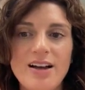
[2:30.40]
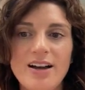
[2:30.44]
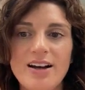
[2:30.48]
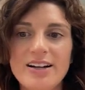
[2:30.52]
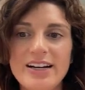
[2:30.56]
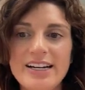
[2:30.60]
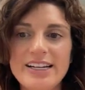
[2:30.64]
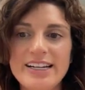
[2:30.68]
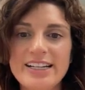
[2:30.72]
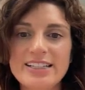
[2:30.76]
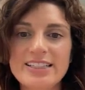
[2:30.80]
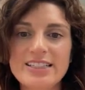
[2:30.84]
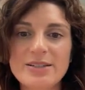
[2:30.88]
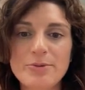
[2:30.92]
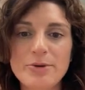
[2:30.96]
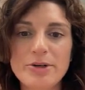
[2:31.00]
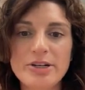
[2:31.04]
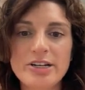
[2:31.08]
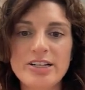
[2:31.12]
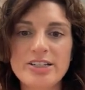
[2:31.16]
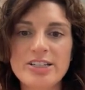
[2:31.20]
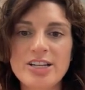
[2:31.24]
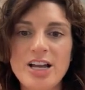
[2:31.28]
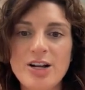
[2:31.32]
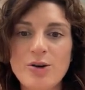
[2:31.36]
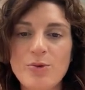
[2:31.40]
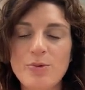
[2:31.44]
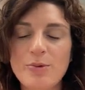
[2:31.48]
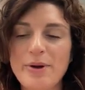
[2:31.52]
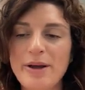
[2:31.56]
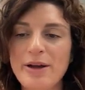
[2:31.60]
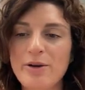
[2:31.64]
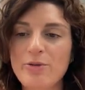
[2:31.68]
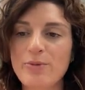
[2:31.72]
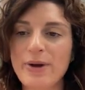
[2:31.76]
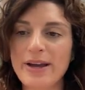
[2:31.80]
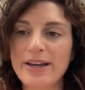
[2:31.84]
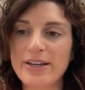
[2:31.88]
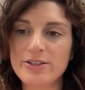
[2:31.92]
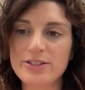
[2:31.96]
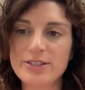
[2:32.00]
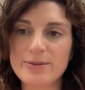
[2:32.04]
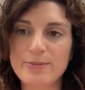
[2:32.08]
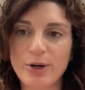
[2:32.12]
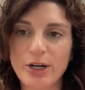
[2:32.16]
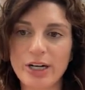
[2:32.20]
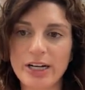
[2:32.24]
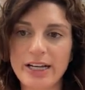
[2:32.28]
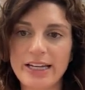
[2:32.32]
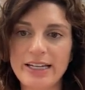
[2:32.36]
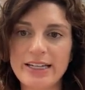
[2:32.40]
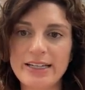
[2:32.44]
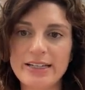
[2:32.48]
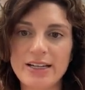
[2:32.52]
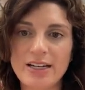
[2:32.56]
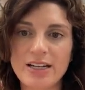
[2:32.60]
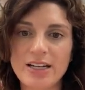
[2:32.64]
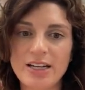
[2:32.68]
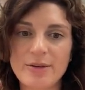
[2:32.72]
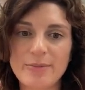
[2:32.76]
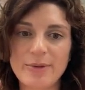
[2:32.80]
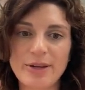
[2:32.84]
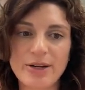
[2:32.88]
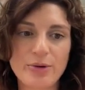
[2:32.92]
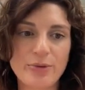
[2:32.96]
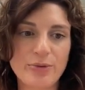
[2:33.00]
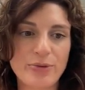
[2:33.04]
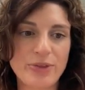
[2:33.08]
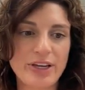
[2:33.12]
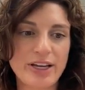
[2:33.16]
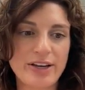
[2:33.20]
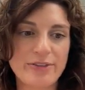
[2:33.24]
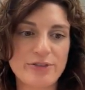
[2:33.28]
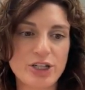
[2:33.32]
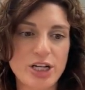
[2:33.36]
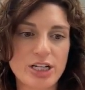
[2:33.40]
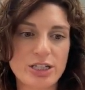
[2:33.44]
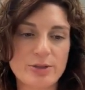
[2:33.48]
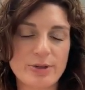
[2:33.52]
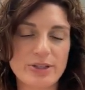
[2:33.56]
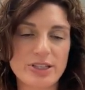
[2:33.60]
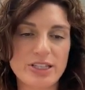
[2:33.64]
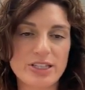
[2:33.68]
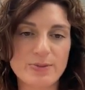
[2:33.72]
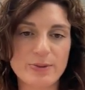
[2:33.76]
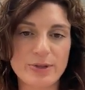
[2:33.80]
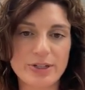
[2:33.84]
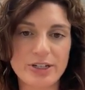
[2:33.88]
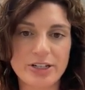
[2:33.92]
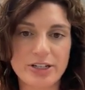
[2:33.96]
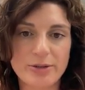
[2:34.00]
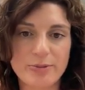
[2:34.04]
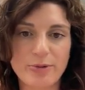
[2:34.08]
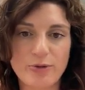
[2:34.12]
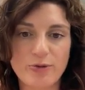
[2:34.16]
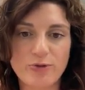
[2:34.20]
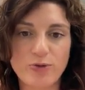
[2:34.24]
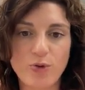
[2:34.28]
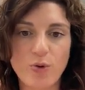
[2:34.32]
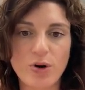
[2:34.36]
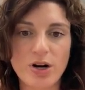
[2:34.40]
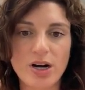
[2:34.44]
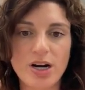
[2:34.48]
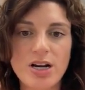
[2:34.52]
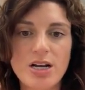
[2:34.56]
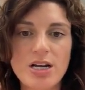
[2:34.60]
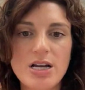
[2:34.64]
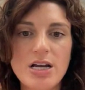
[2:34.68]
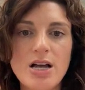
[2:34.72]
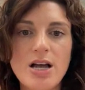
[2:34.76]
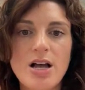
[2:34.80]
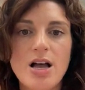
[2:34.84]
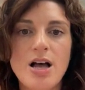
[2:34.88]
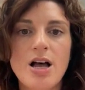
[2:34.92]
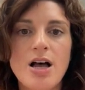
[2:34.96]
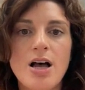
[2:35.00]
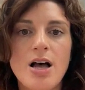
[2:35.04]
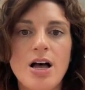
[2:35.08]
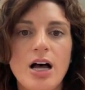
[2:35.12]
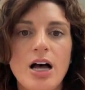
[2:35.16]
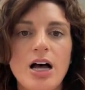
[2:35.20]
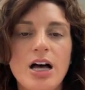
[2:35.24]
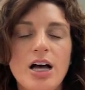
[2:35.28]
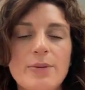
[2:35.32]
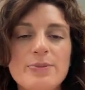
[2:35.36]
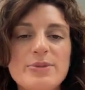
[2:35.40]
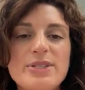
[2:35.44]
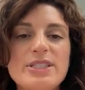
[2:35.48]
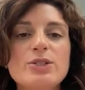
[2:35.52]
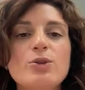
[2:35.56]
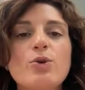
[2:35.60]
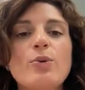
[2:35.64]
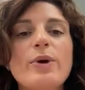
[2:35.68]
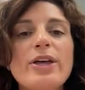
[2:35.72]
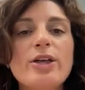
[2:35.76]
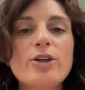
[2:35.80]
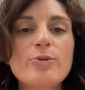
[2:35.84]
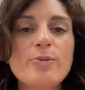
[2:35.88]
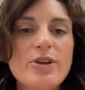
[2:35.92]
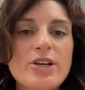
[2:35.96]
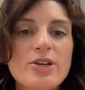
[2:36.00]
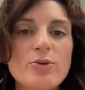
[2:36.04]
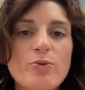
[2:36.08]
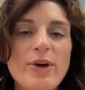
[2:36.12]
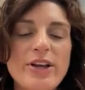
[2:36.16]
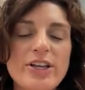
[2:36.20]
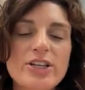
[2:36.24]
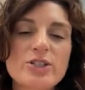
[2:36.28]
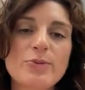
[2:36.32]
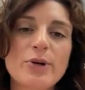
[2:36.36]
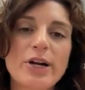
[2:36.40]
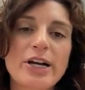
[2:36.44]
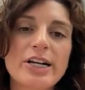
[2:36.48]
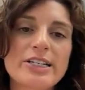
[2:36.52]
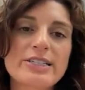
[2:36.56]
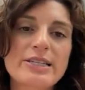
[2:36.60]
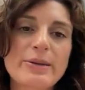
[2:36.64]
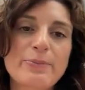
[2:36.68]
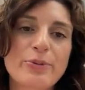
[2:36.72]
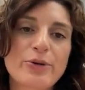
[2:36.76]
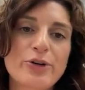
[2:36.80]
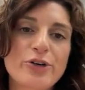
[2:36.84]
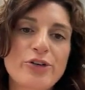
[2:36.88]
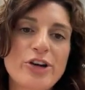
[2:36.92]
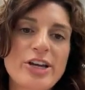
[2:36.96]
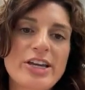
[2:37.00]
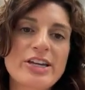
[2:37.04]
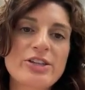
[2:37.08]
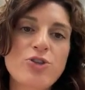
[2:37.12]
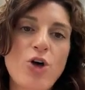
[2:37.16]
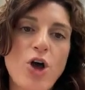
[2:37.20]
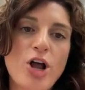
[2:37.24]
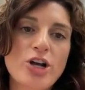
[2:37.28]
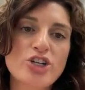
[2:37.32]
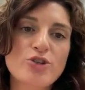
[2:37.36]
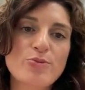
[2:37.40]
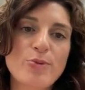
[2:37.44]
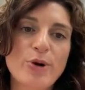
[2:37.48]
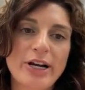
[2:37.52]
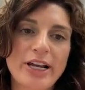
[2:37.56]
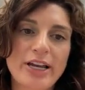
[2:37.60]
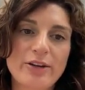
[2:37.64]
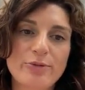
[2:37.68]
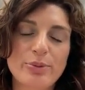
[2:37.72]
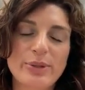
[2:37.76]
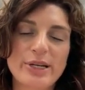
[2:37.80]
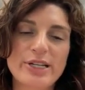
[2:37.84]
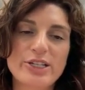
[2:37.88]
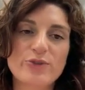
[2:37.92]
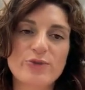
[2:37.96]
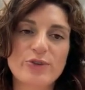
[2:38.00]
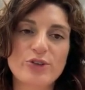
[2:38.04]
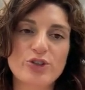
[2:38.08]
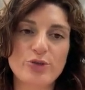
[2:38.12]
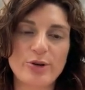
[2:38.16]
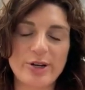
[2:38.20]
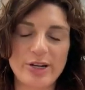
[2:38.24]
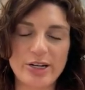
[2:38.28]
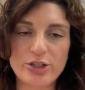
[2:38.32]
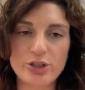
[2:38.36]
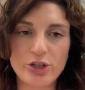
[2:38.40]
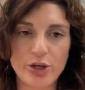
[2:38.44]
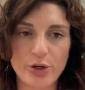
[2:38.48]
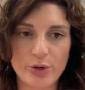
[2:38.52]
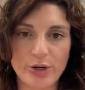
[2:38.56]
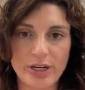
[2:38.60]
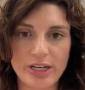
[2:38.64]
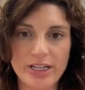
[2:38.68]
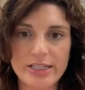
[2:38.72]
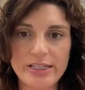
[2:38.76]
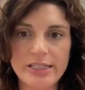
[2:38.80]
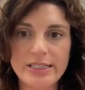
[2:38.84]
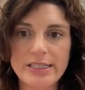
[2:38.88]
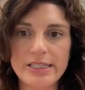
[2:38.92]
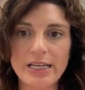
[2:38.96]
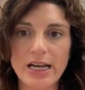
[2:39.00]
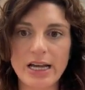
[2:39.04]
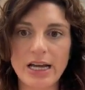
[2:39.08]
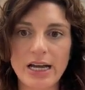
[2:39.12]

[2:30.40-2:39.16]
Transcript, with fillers: All right, next up, we're going to talk about Whales Market. Um, I don't think I've talked about this one here before. Um, so Whale, Whales Market is a pre-launch marketplace for trading tokens.